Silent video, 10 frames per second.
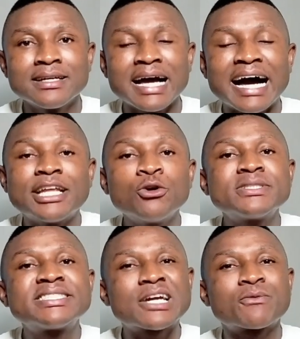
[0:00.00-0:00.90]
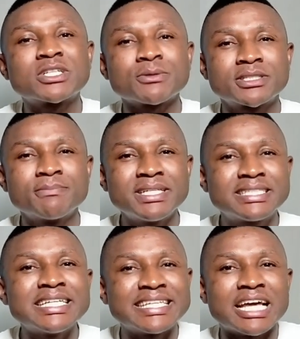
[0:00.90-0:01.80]
and they don't take
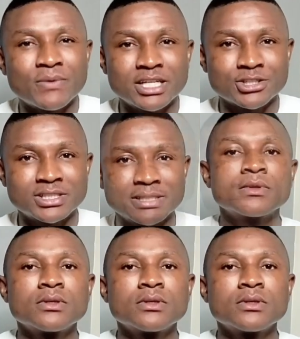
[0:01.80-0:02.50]
responsibility in their relationship.